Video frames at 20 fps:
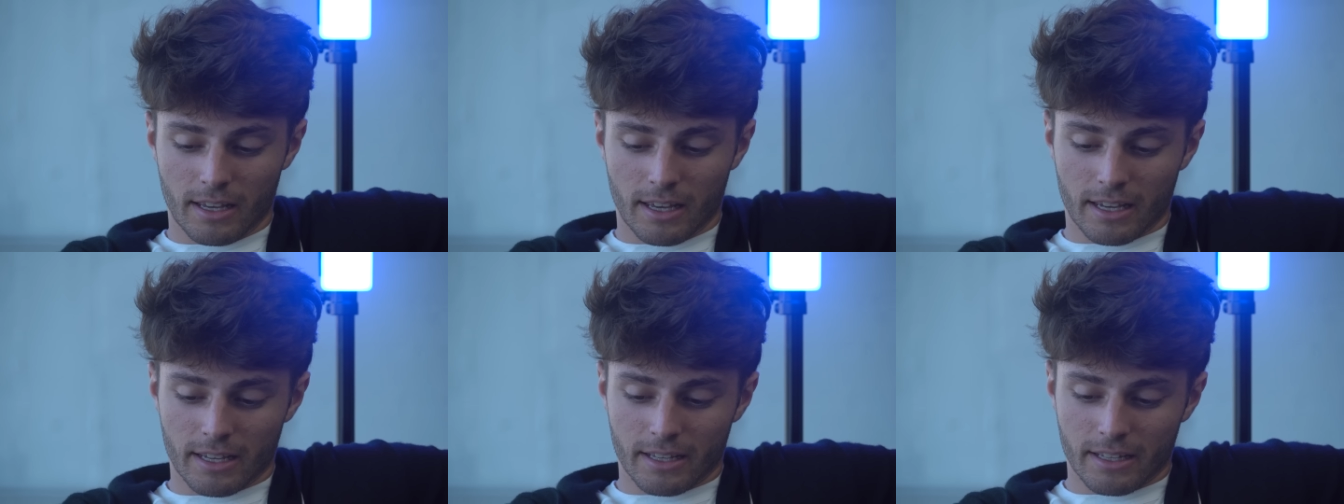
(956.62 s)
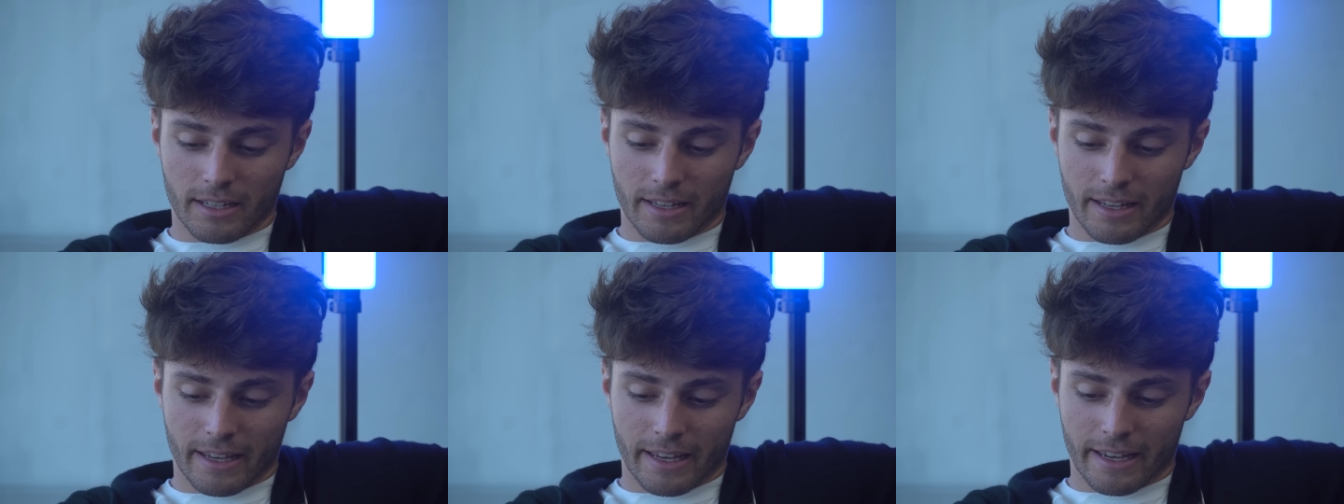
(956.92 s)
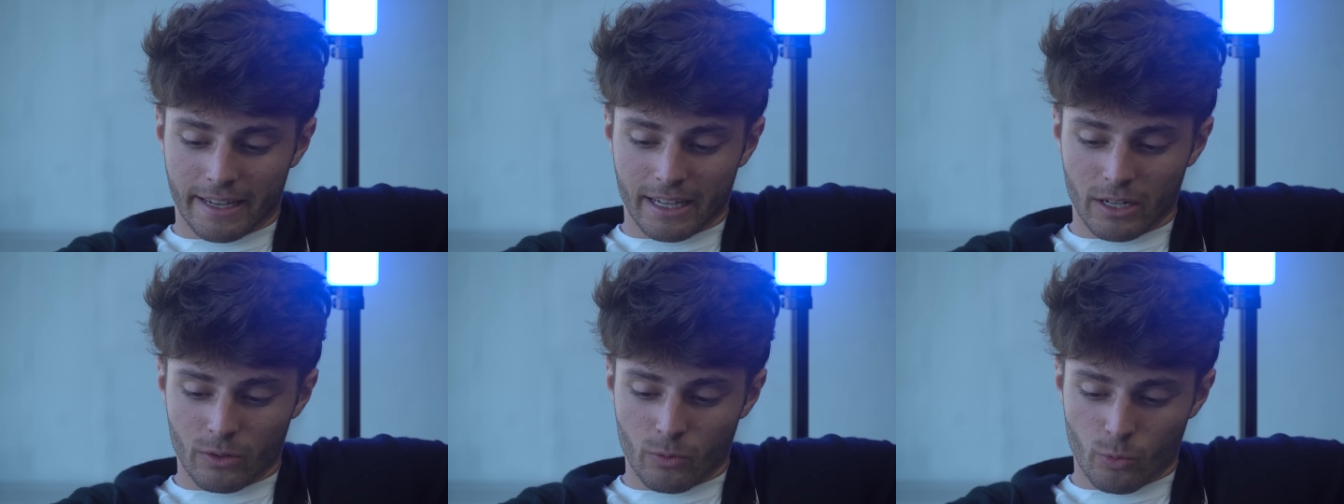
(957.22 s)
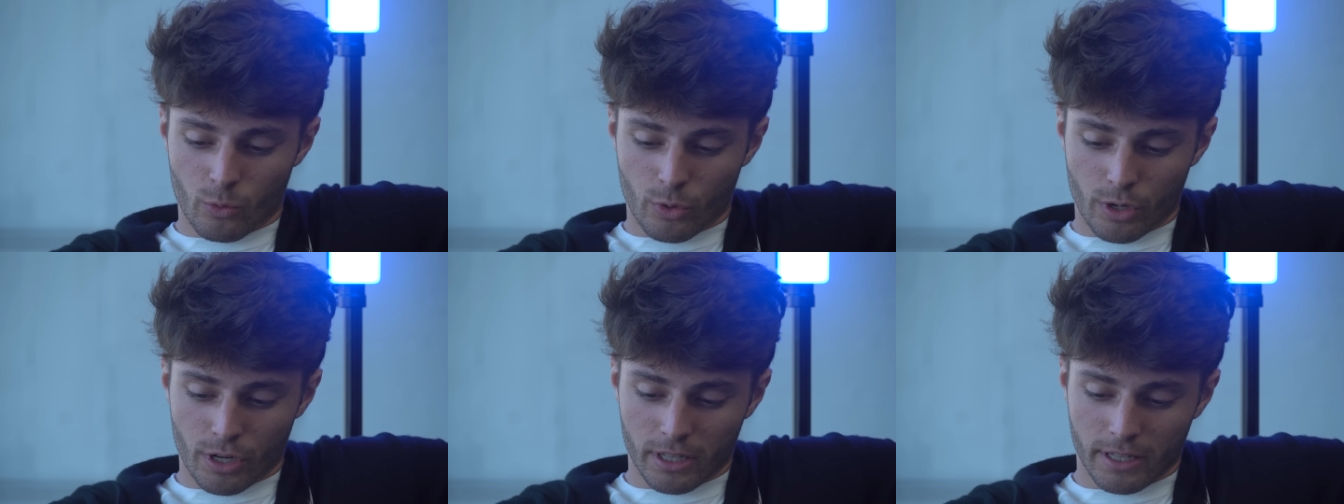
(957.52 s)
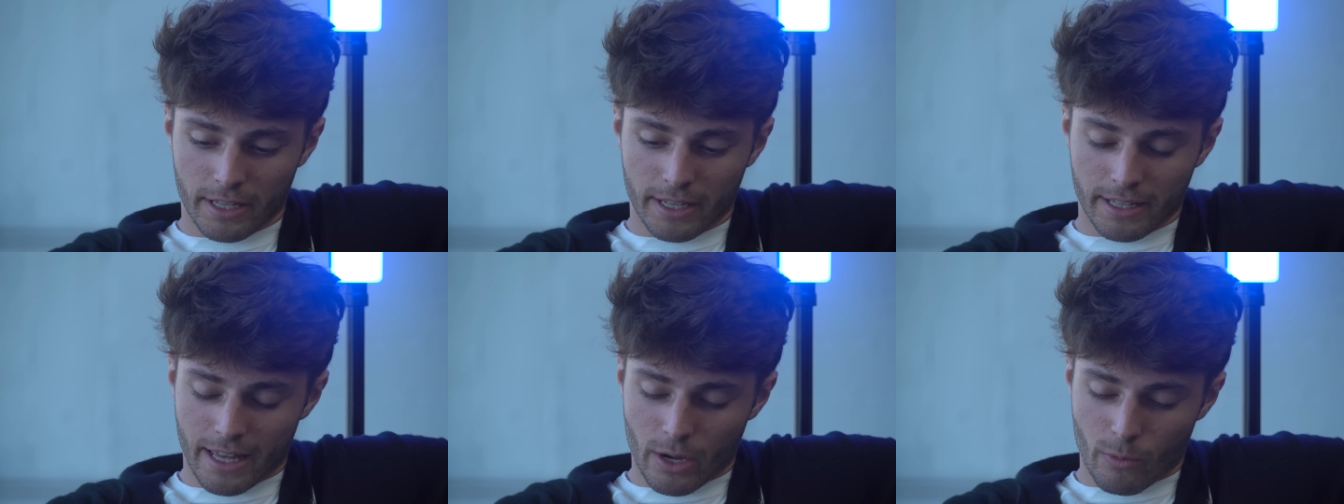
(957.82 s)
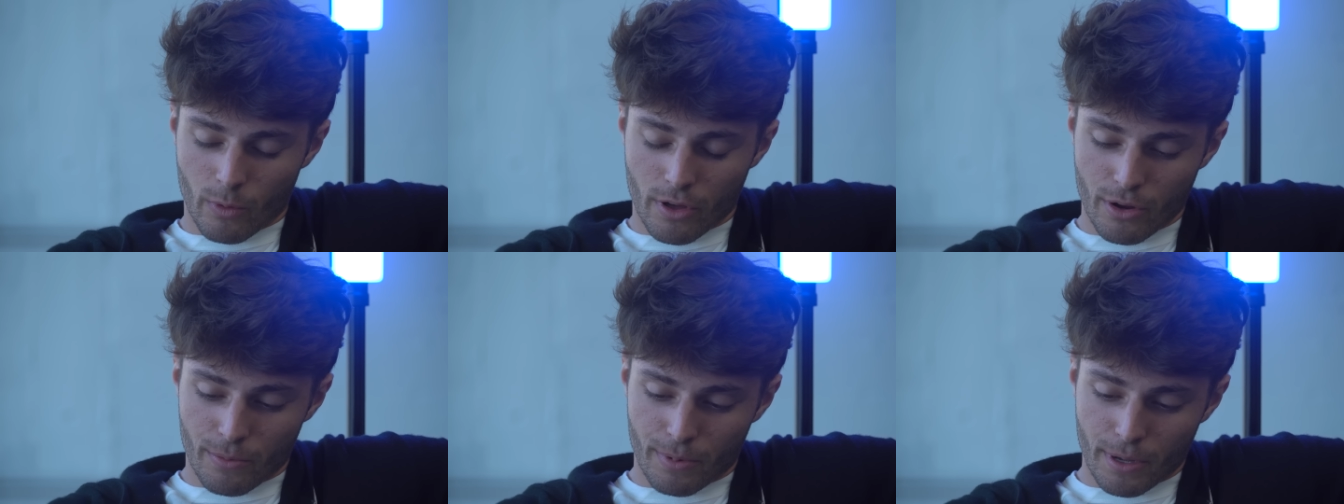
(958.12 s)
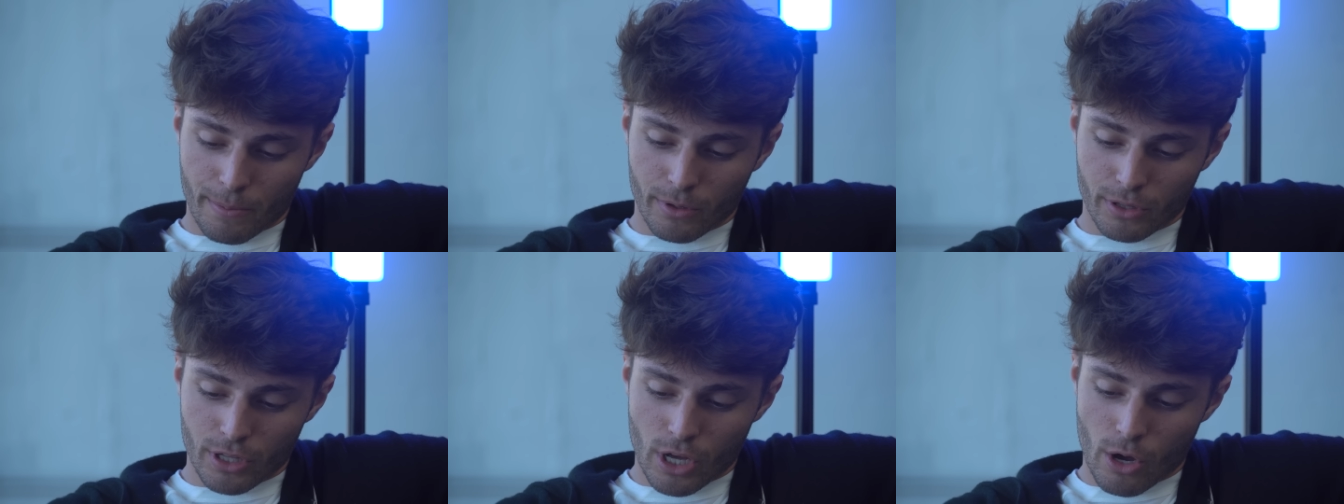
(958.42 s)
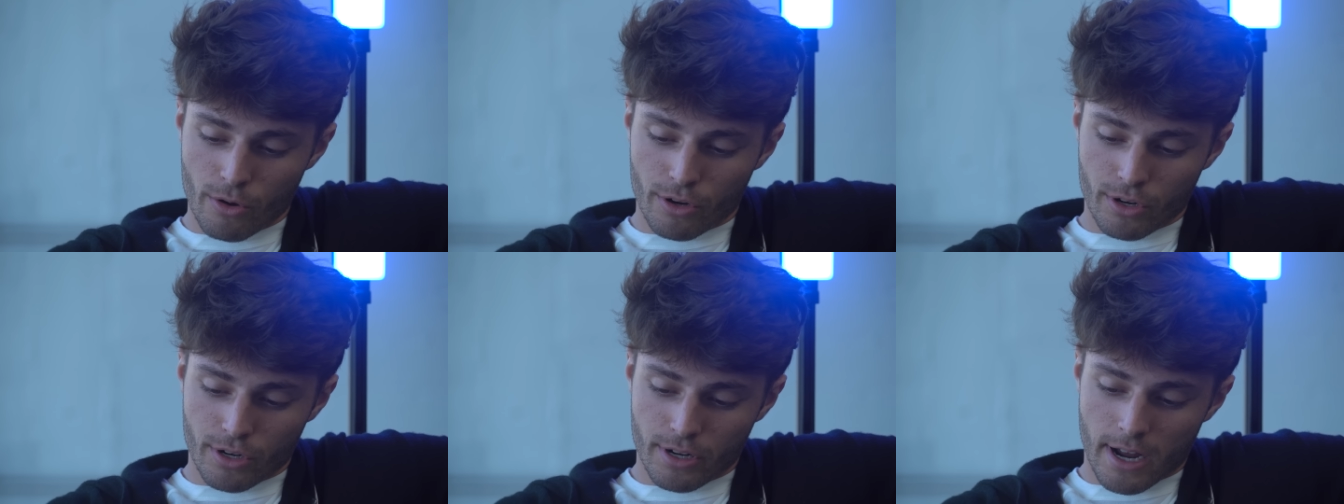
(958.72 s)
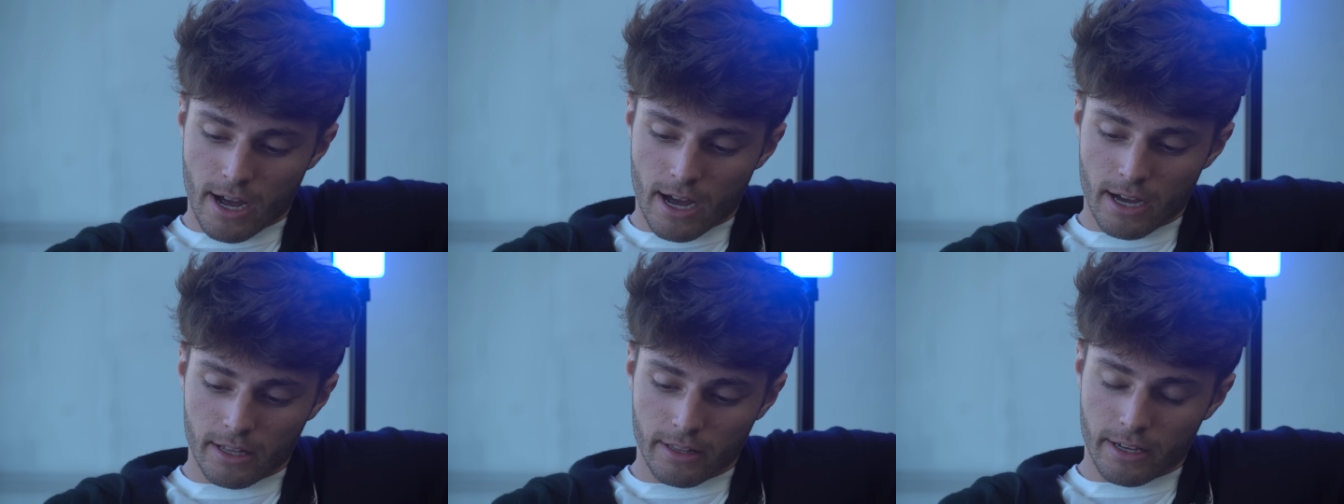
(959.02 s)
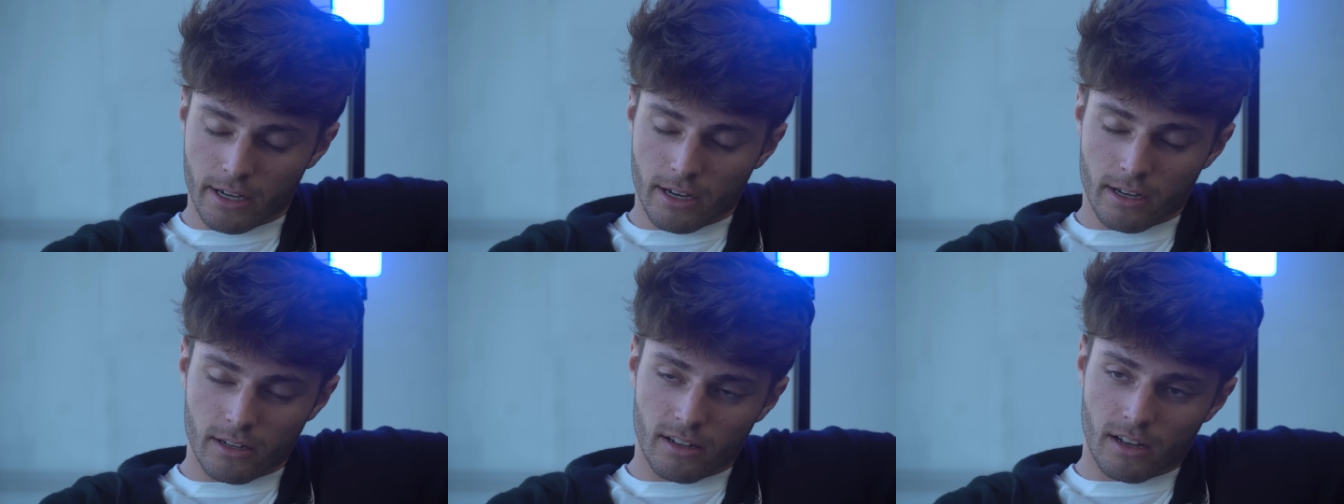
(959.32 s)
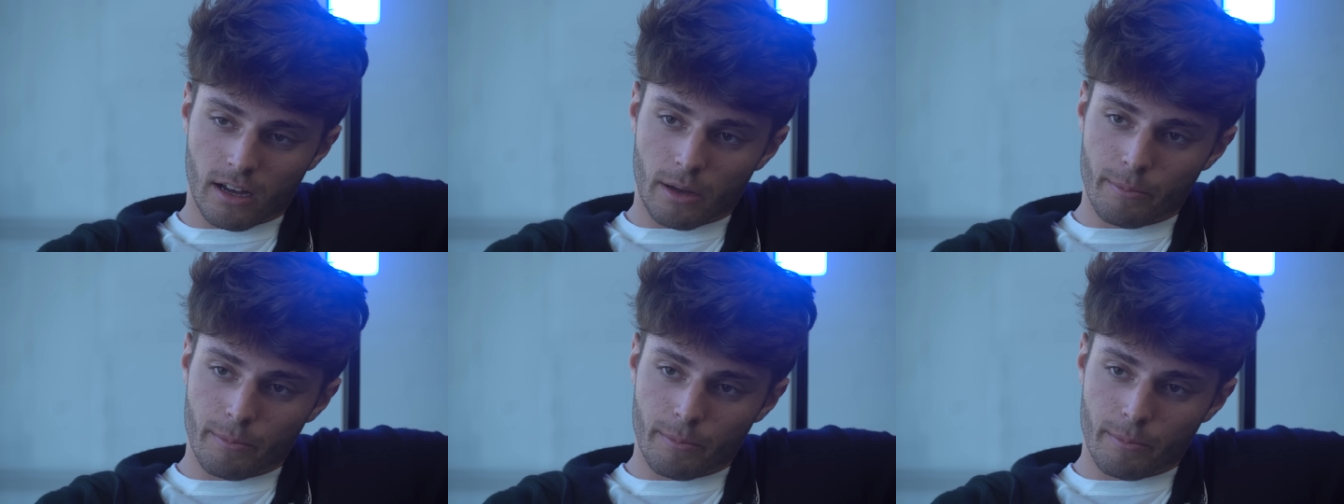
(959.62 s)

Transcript: It, it can really like whether people know it or not like uh,